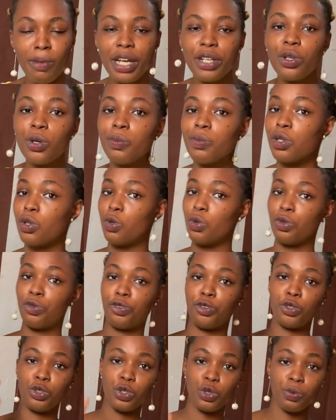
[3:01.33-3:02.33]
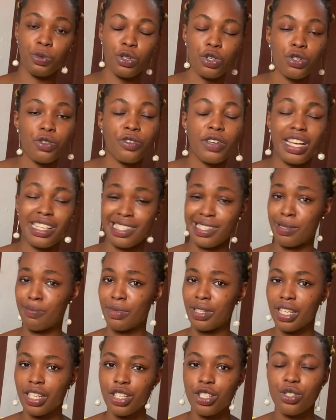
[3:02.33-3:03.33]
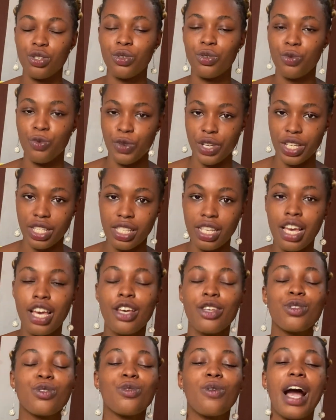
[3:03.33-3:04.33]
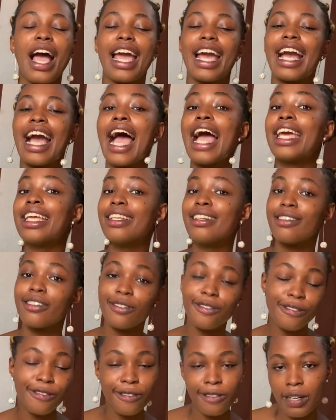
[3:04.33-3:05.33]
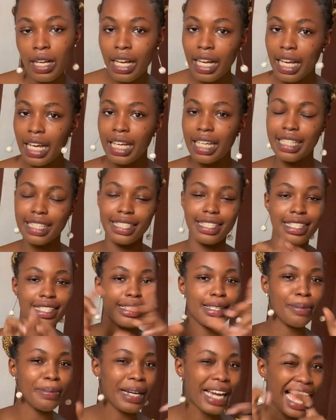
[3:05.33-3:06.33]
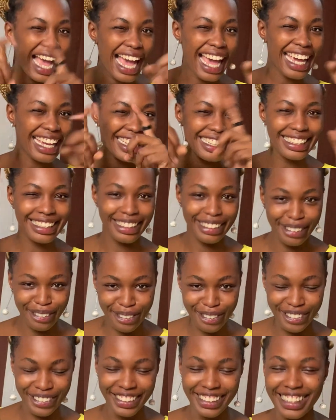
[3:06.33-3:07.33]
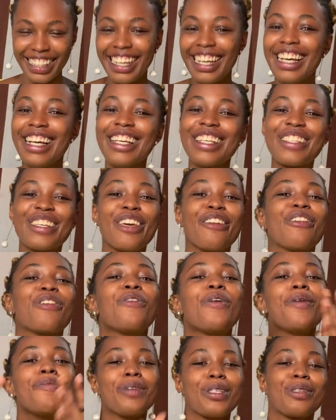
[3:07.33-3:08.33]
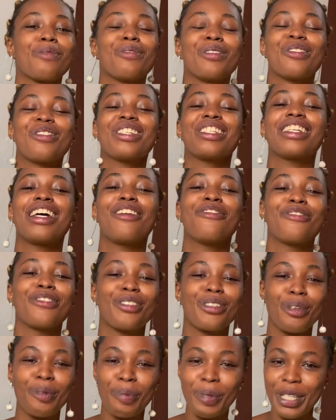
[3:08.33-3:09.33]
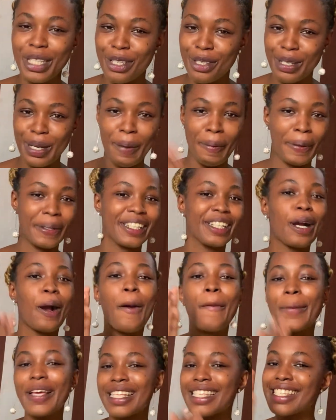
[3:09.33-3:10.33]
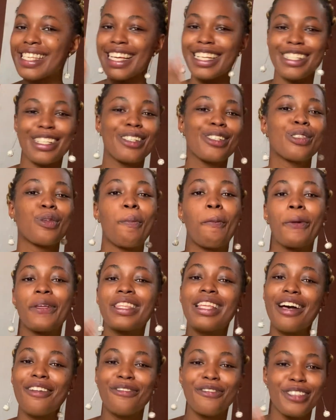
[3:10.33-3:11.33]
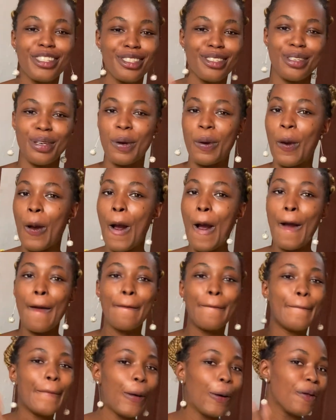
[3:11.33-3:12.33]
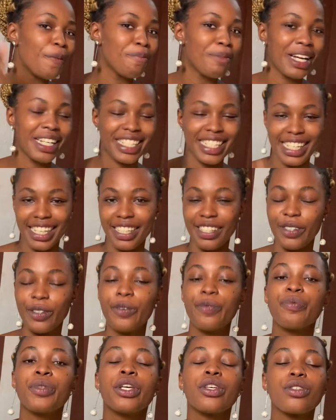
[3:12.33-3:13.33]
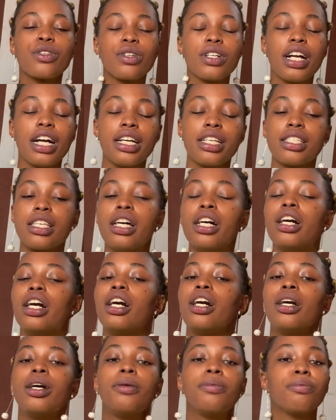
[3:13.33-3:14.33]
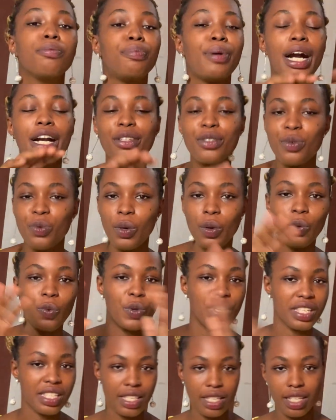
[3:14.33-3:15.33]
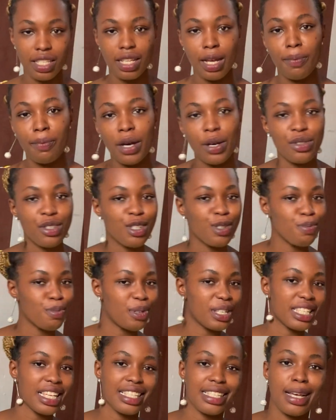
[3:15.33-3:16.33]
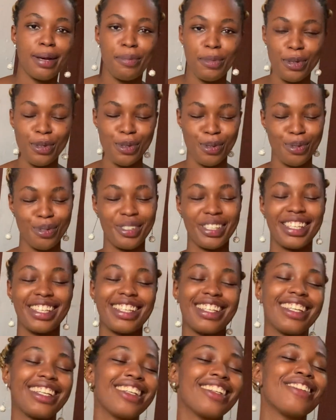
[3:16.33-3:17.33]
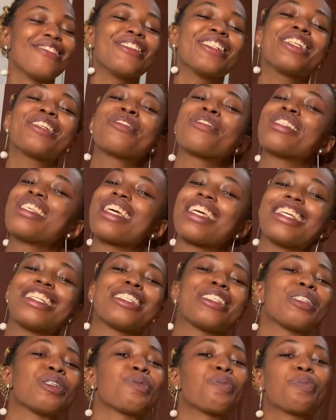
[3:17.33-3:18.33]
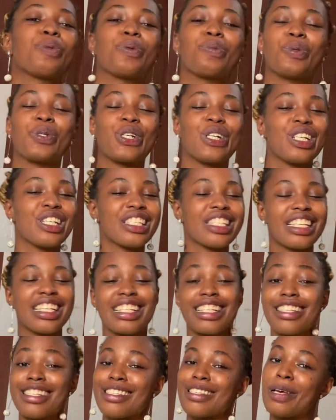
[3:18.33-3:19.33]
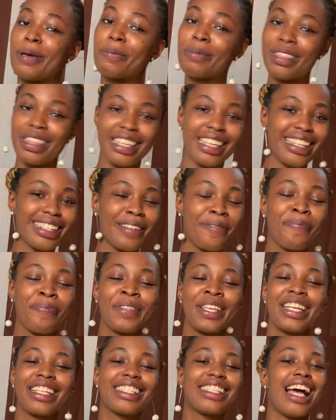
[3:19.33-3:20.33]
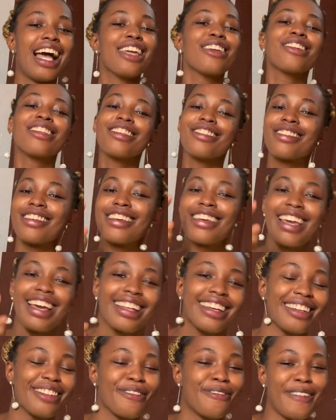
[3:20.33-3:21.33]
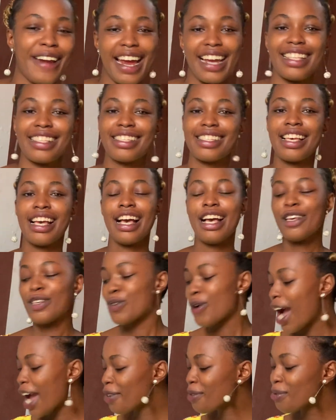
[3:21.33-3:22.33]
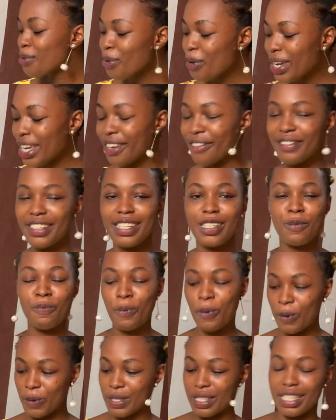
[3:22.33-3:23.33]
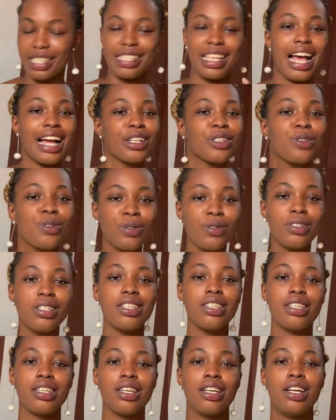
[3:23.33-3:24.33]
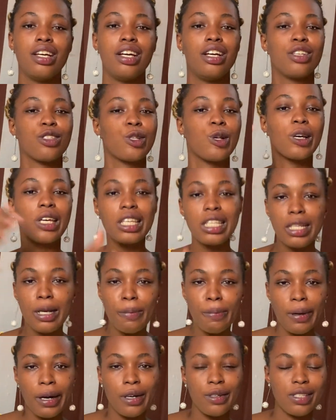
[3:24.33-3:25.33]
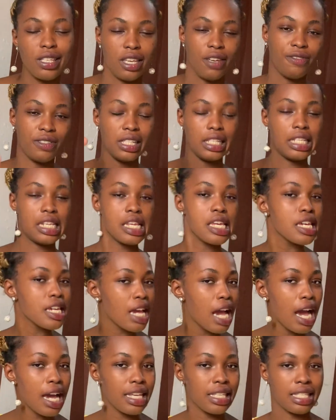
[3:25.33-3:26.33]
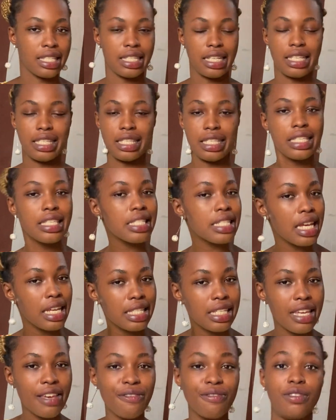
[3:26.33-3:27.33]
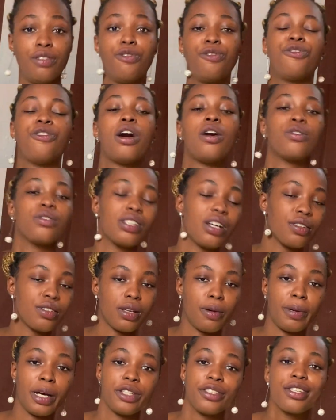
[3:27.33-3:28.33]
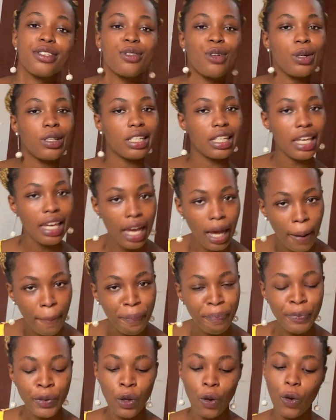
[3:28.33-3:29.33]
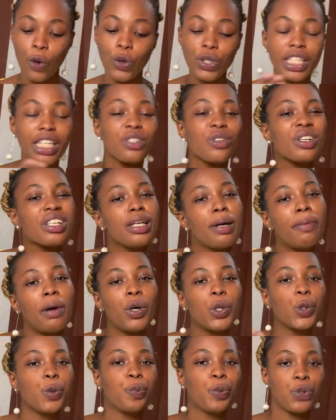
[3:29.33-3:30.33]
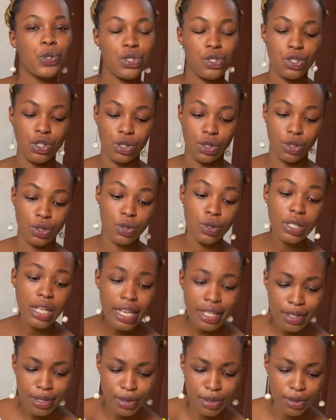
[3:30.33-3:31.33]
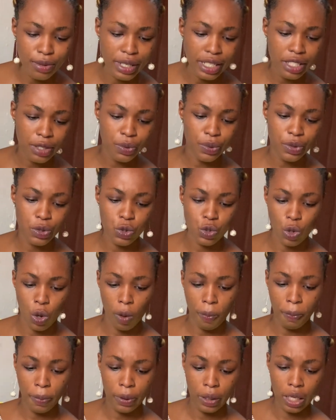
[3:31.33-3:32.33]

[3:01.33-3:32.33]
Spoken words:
might not be good for you because of your assimilation rate. So I kind of did some kind of so if you want me to be doing that video, please drop on the comment section to put that video on my channel. So guys, back to what we're saying about this masseter muscle. Hey, we need to take a chill pill because it is something that you need to get it right. So I don't know if this post is actually talking about if the layer is in existence, if they found out about this third layer, or they're talking about the position. So let's go, where did we stop?